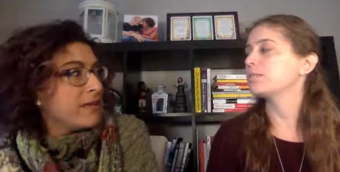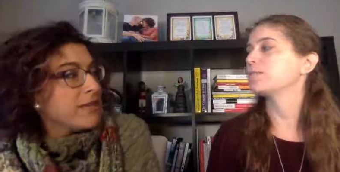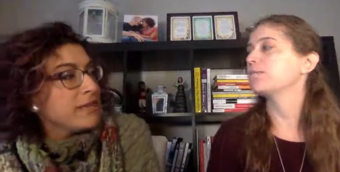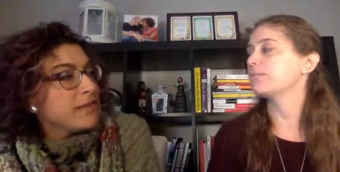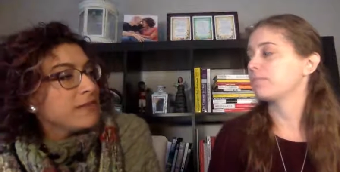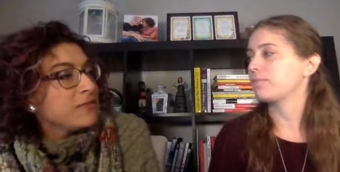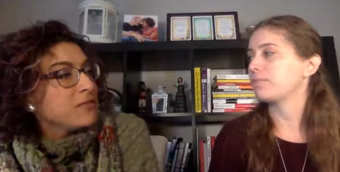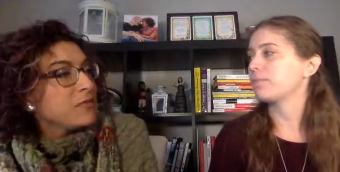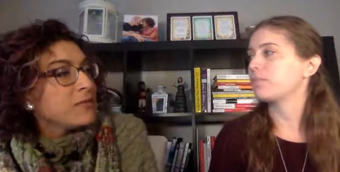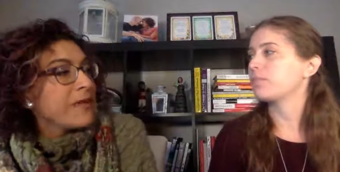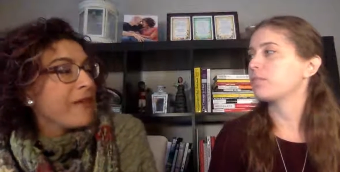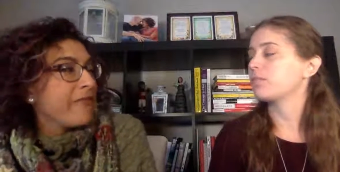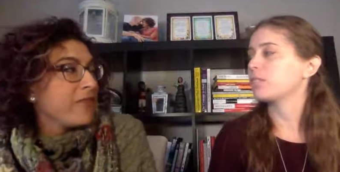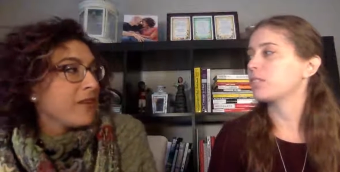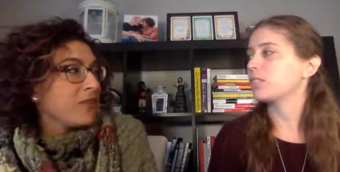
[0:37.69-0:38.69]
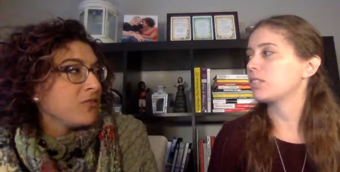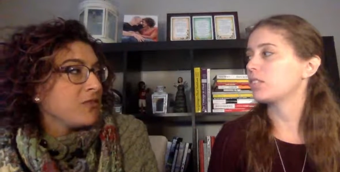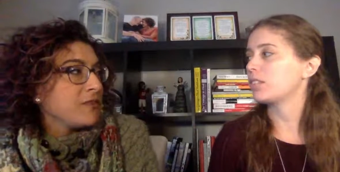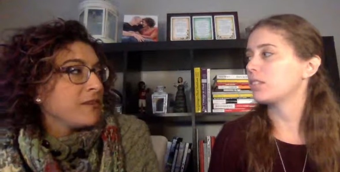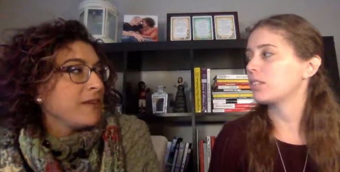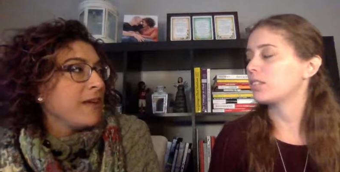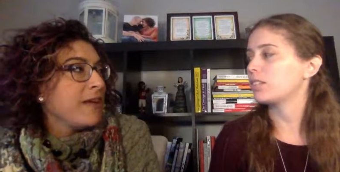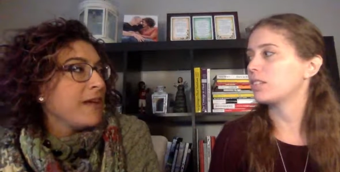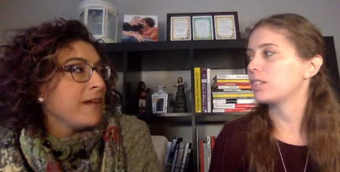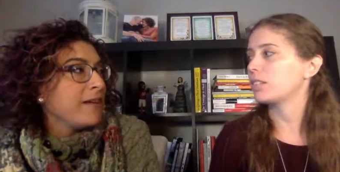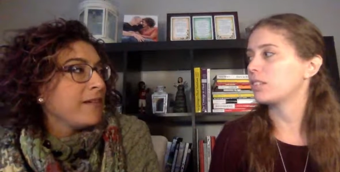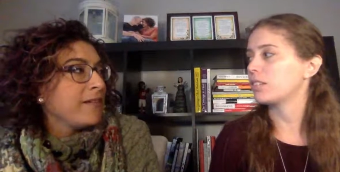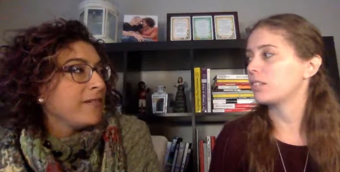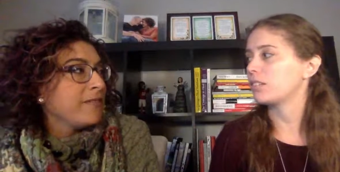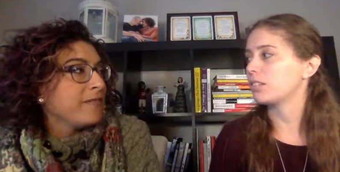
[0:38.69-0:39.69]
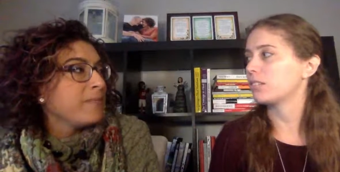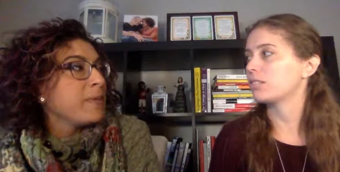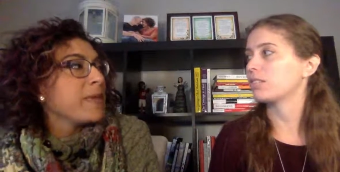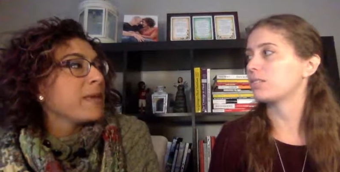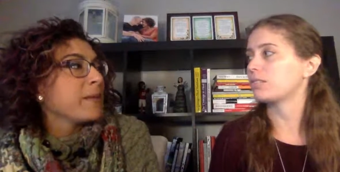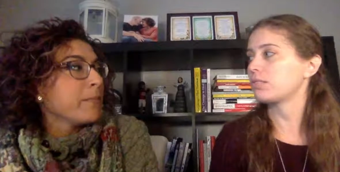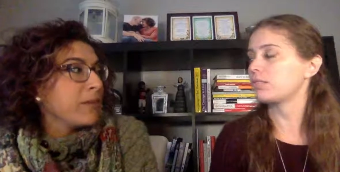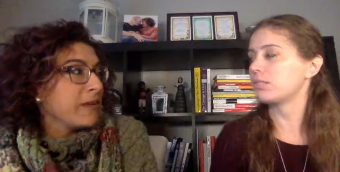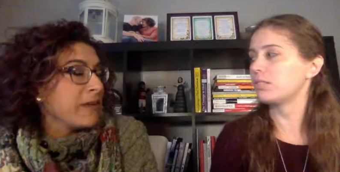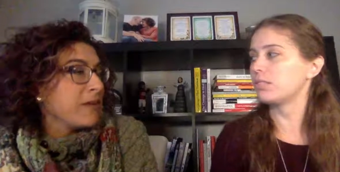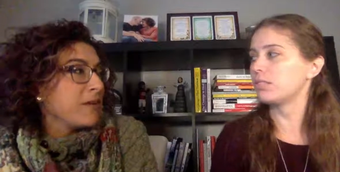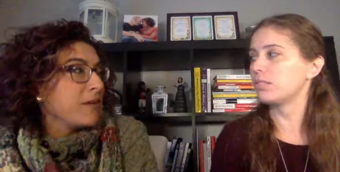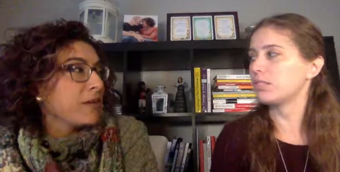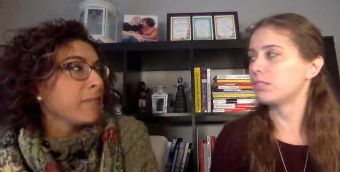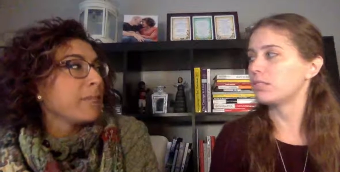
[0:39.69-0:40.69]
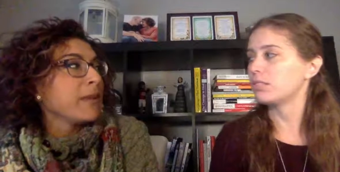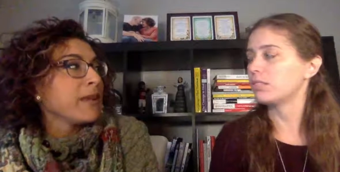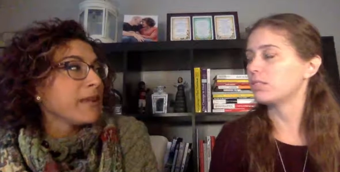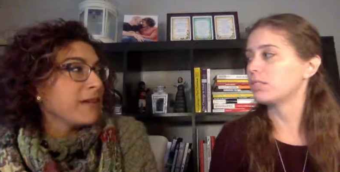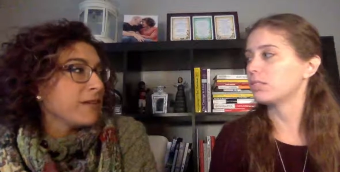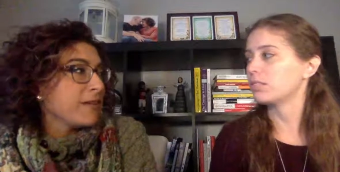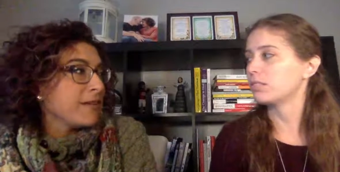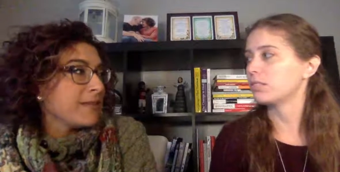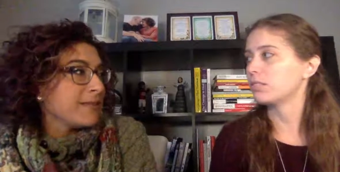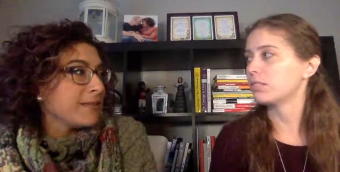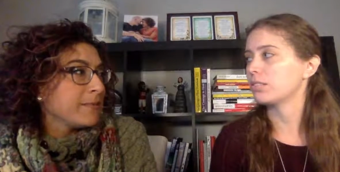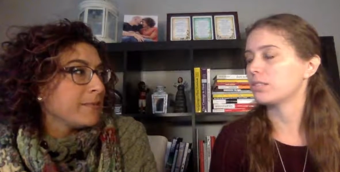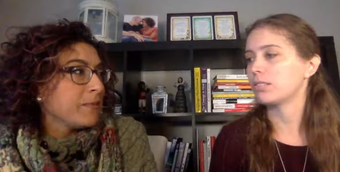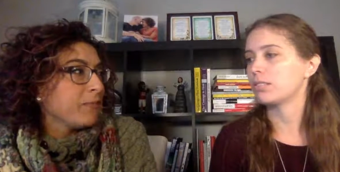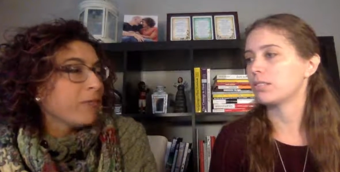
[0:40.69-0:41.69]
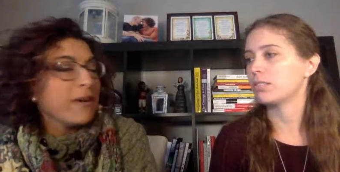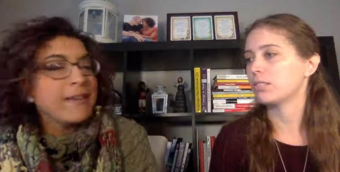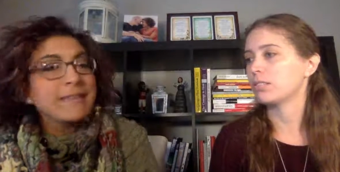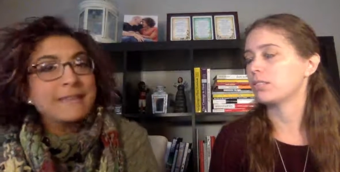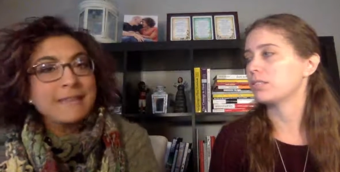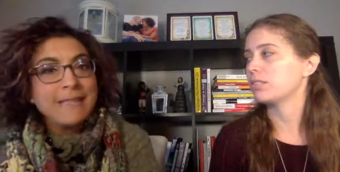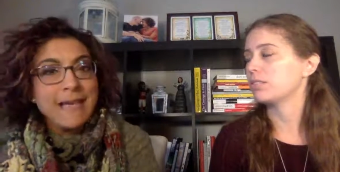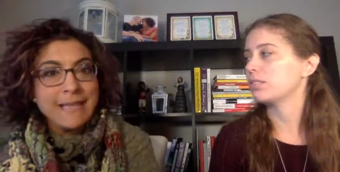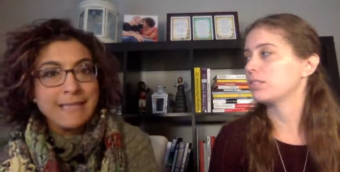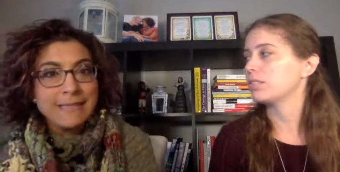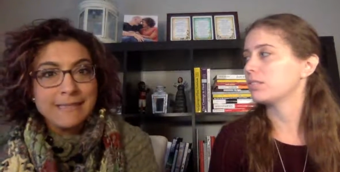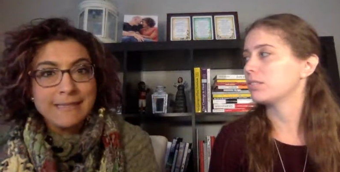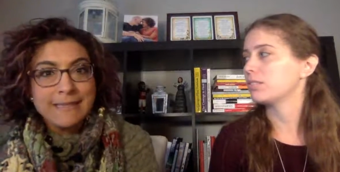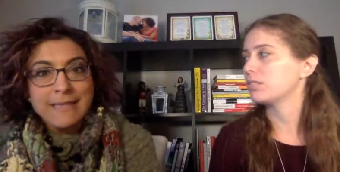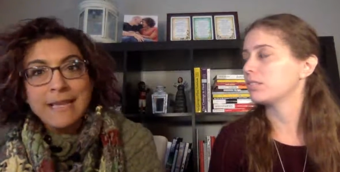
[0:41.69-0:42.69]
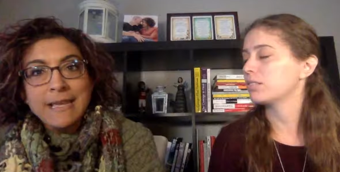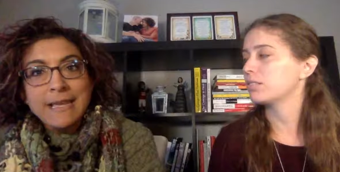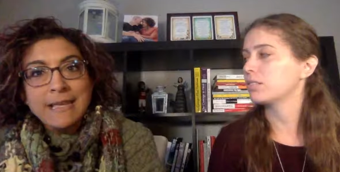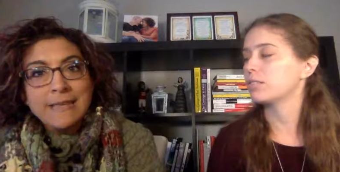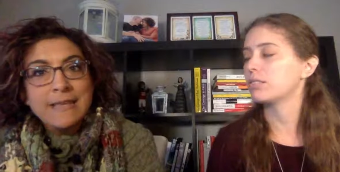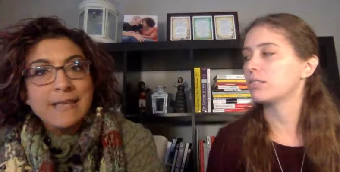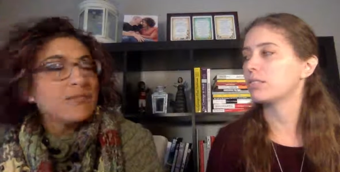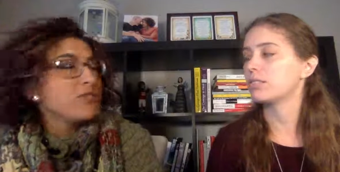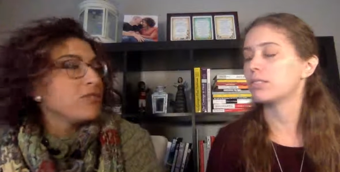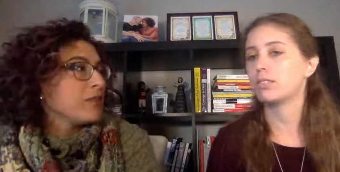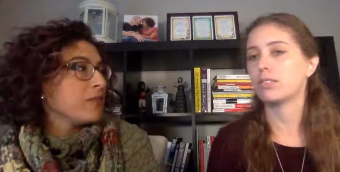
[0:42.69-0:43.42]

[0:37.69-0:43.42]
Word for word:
Speaker 1: is your definition of being a millennial and millennialism and what sets this